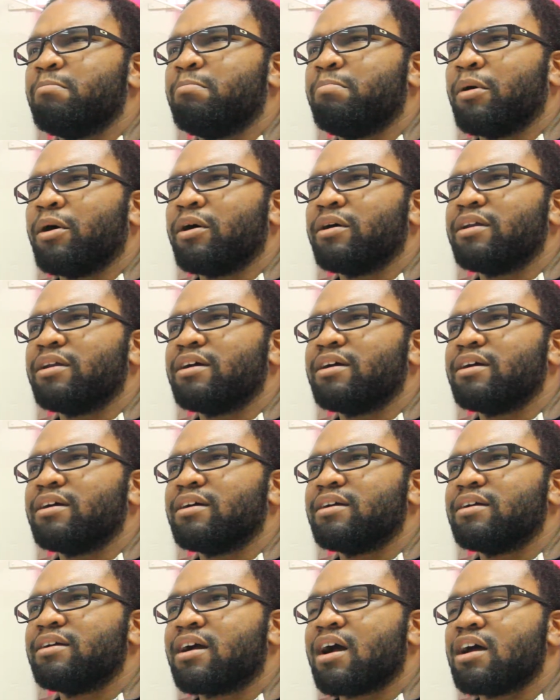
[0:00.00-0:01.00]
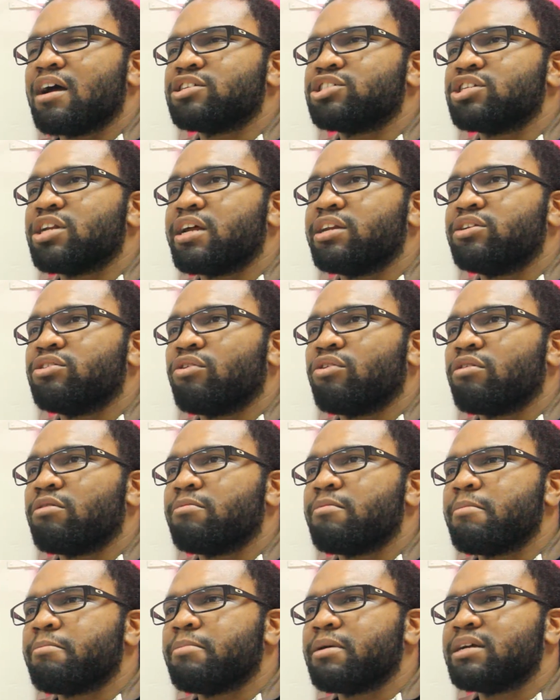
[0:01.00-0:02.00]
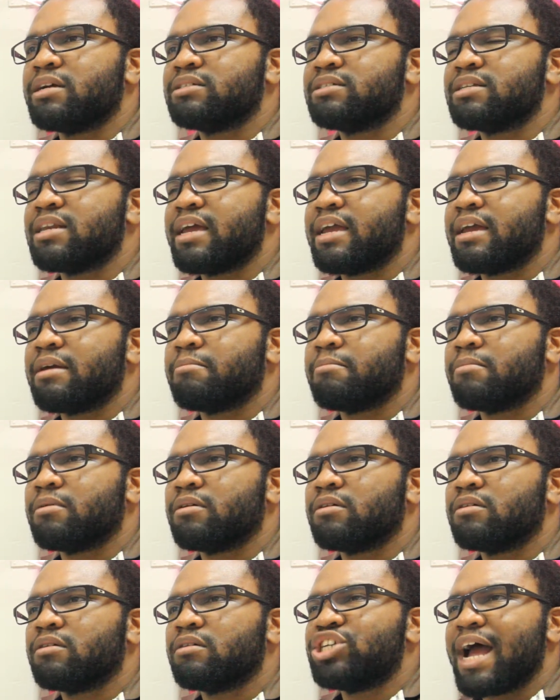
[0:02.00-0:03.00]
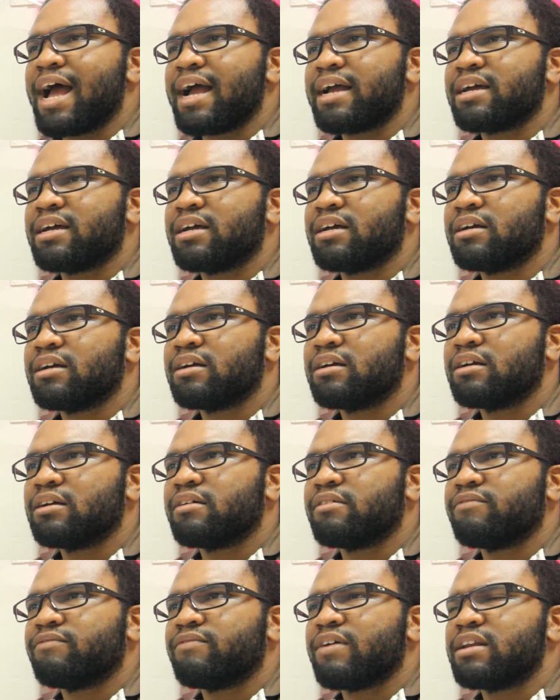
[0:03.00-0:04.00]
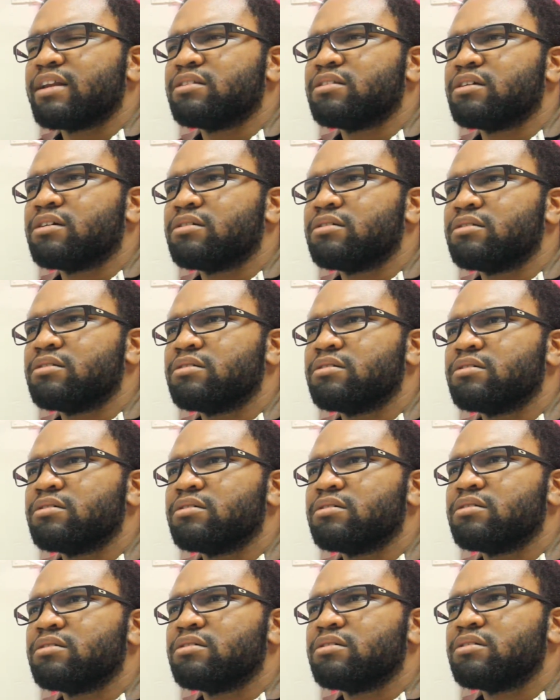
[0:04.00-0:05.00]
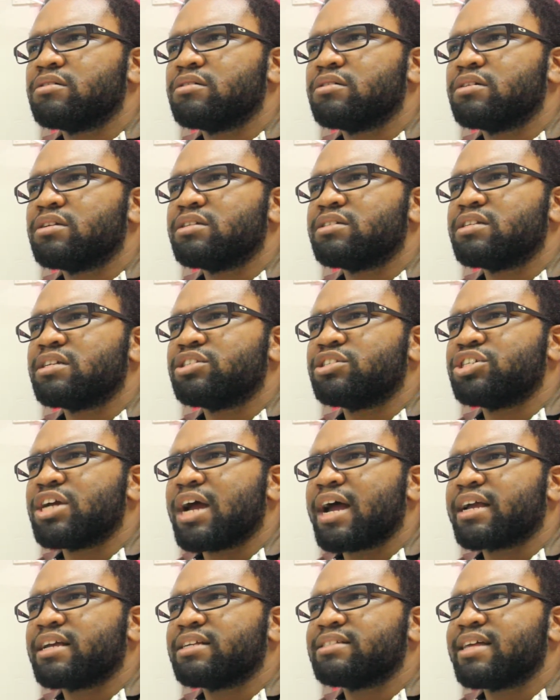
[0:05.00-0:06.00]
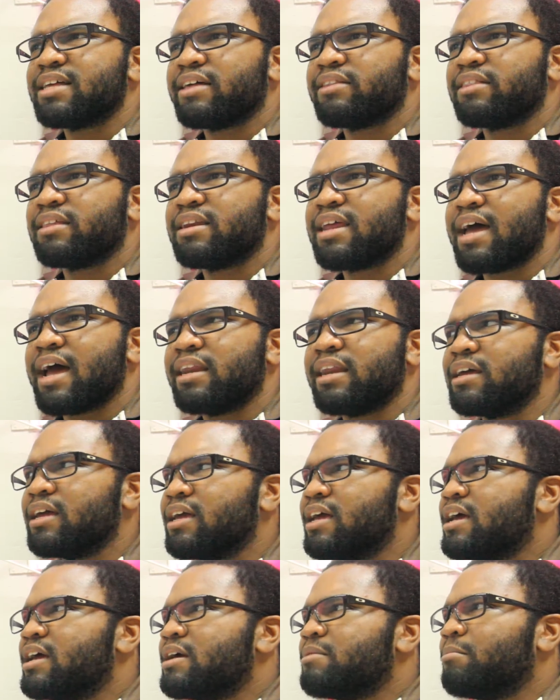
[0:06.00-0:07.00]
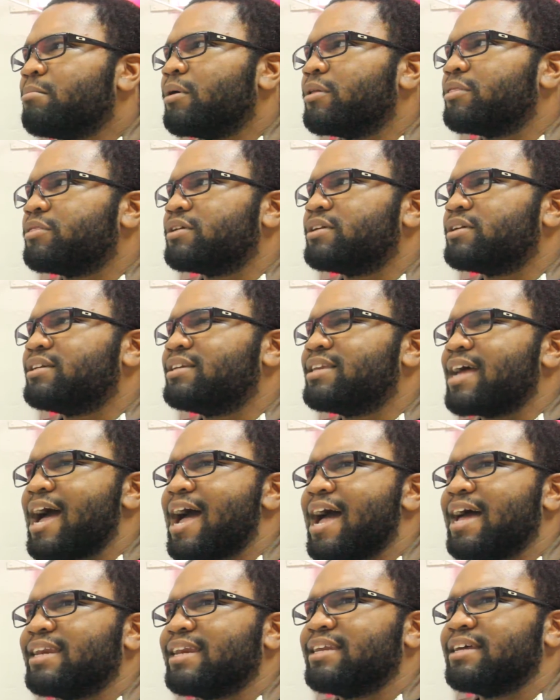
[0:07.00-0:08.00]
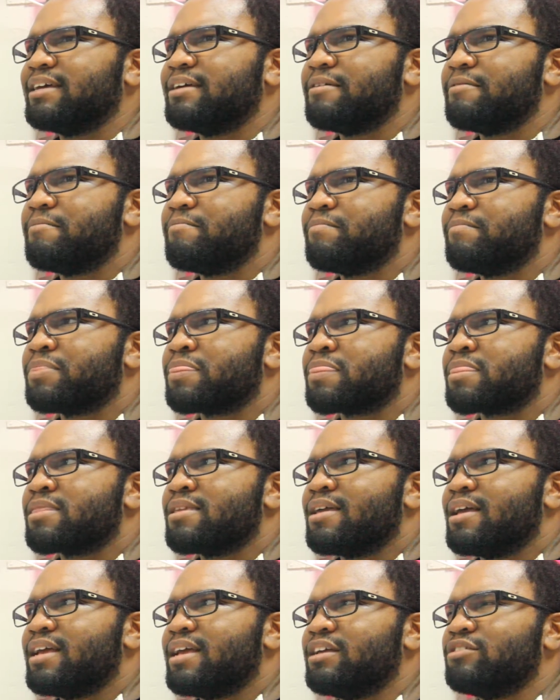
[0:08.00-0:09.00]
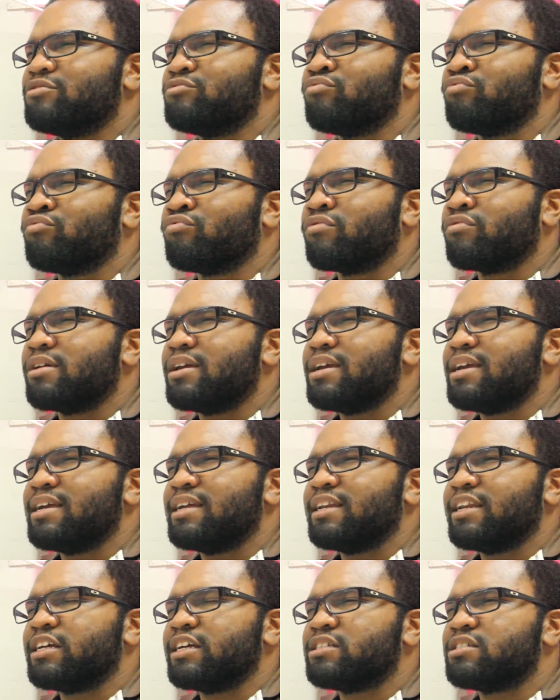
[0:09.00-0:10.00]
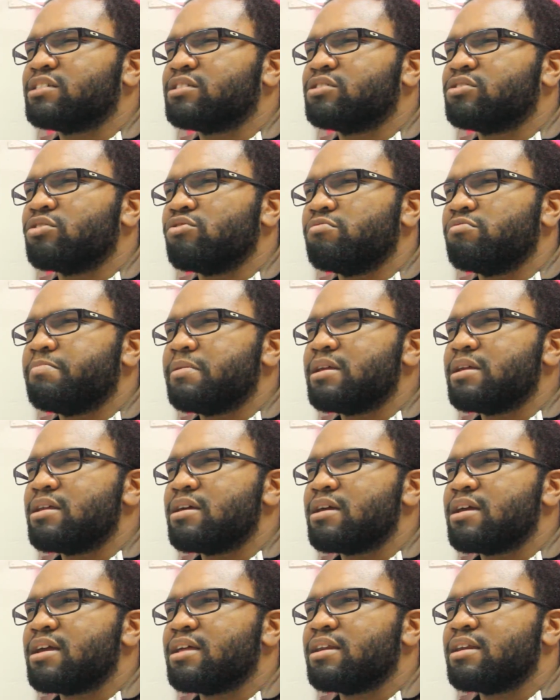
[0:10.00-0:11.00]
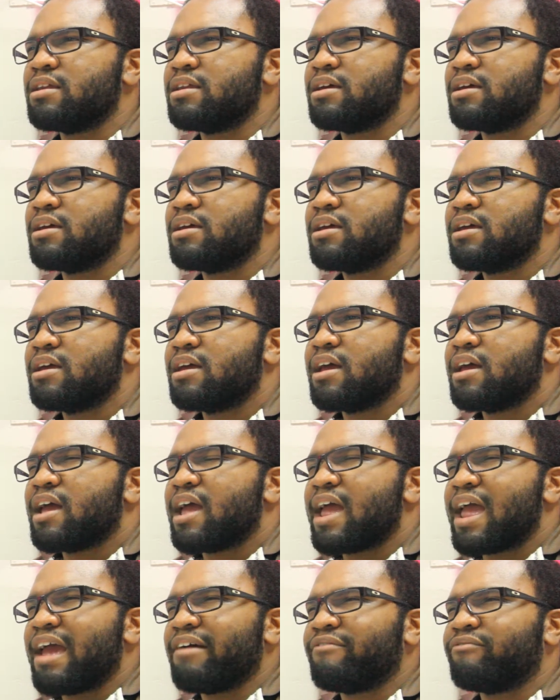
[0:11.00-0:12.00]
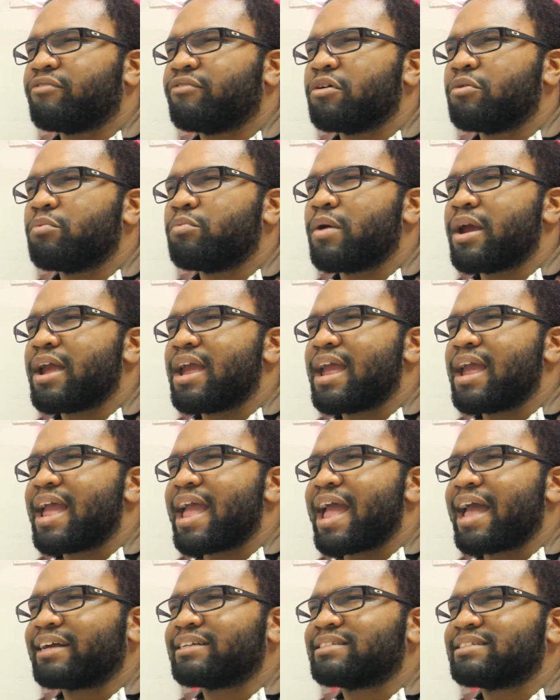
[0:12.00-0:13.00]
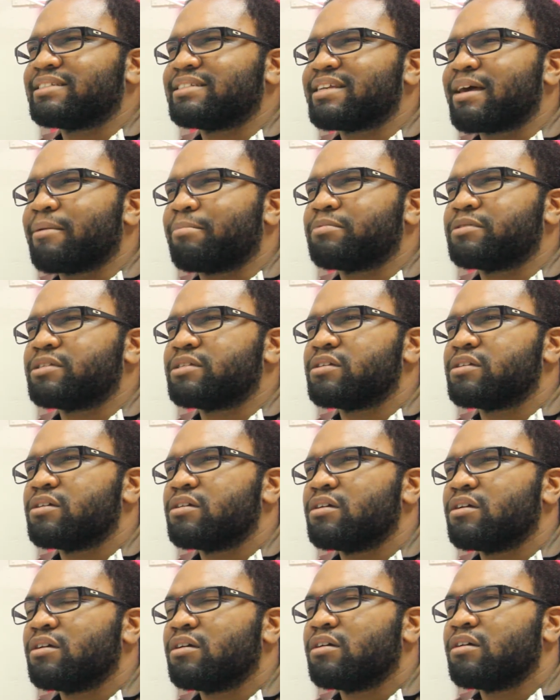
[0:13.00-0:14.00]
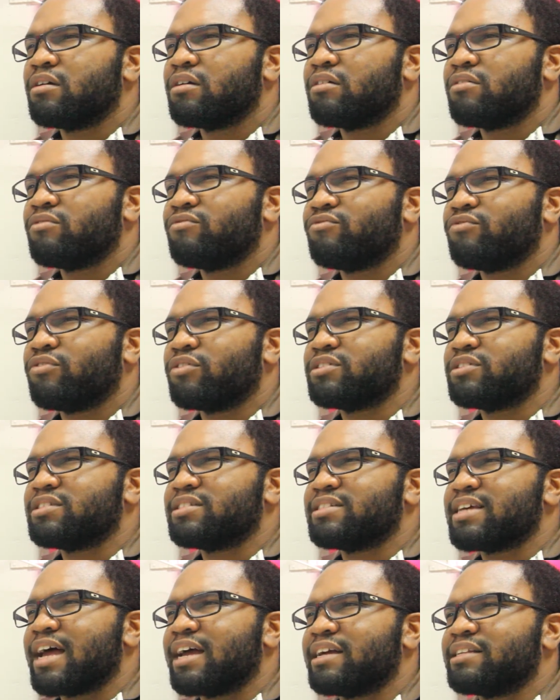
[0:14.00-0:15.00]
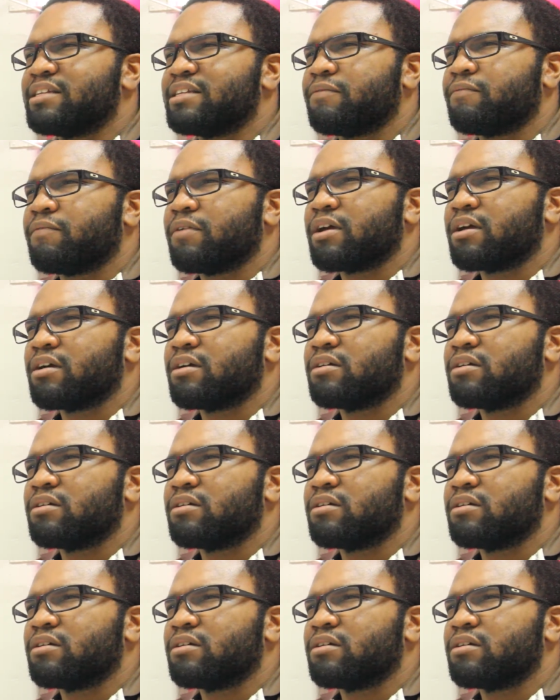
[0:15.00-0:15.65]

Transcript: but gosh, and I don't remember his name. Jack Fenton? Is it Jack? Is that the dad? But the dad is really stupid in every way except for scientific